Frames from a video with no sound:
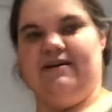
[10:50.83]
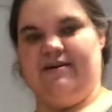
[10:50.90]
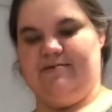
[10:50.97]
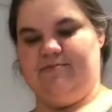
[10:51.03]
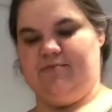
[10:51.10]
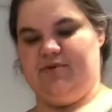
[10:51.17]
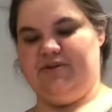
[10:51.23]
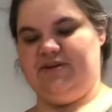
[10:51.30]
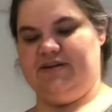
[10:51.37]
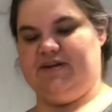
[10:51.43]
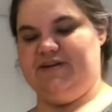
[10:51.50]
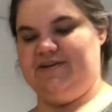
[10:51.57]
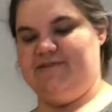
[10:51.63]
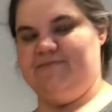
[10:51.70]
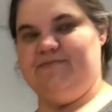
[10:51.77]
put the
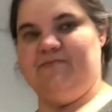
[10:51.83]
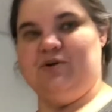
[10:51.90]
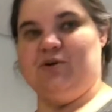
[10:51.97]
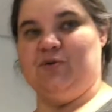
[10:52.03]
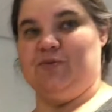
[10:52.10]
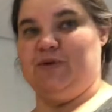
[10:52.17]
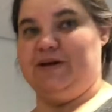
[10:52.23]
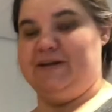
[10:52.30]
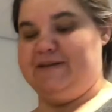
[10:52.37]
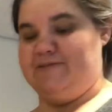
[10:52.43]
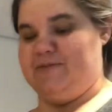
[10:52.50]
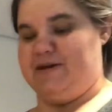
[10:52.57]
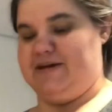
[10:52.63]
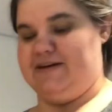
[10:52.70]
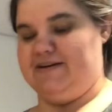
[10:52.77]
item right in the
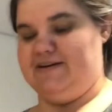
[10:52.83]
bag,